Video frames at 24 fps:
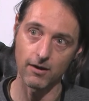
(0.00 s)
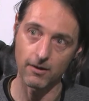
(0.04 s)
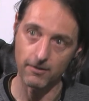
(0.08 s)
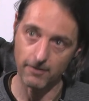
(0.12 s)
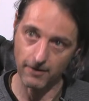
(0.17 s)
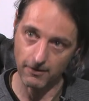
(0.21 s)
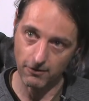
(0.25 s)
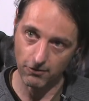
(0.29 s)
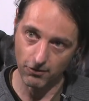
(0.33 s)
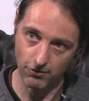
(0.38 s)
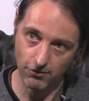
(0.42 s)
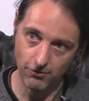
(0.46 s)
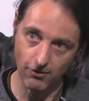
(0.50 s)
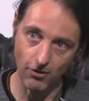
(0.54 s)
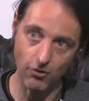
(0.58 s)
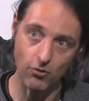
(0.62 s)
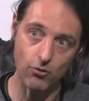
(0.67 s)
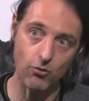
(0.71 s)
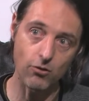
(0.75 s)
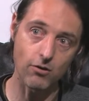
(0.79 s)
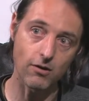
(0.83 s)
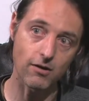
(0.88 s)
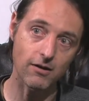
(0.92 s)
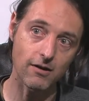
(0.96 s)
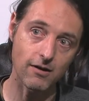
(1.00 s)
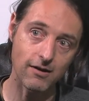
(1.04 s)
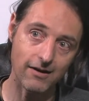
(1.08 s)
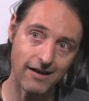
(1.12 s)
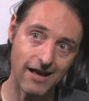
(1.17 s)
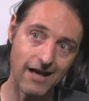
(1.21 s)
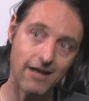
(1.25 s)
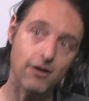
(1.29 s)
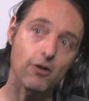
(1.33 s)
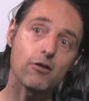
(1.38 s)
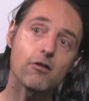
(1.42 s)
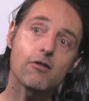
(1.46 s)
that the soul
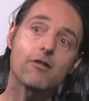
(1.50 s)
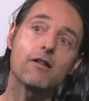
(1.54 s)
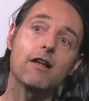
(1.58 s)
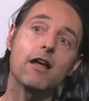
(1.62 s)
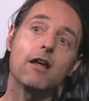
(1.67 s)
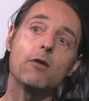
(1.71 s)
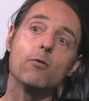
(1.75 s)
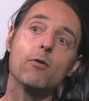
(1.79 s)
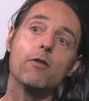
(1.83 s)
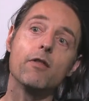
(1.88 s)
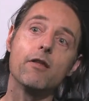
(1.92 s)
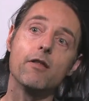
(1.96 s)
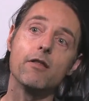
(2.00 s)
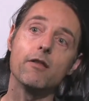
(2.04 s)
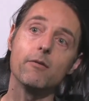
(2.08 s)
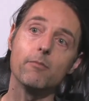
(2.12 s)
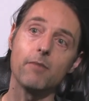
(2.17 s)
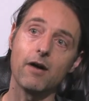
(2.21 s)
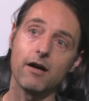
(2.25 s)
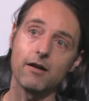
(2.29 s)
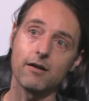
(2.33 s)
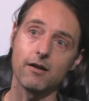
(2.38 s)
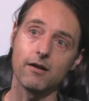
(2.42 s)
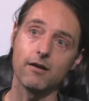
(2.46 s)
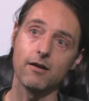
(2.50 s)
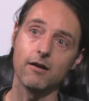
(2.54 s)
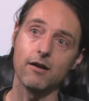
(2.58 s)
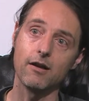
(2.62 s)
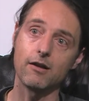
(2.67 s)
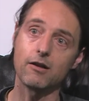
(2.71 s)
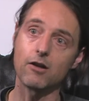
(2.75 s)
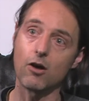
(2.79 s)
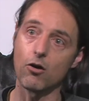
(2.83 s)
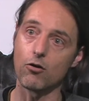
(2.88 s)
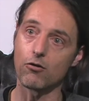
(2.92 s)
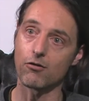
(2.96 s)
cannot stay within the body.
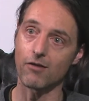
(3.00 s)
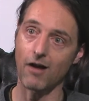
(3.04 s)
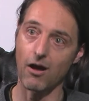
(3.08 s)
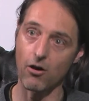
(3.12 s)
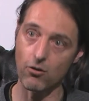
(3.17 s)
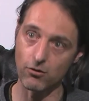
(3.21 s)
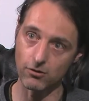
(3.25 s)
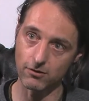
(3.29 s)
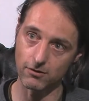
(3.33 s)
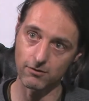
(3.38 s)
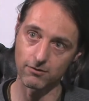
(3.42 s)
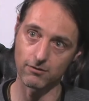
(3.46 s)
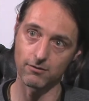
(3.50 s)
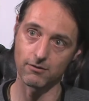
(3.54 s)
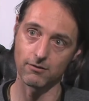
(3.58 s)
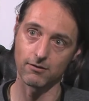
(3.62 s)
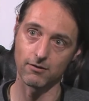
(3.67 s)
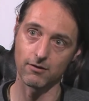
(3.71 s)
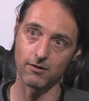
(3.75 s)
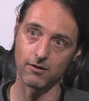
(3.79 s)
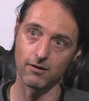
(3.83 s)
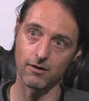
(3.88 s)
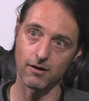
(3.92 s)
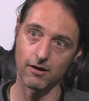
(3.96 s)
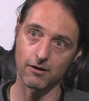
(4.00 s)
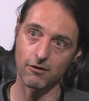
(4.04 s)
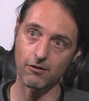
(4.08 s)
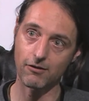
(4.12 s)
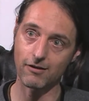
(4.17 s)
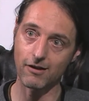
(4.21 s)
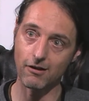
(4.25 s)
It goes out, it's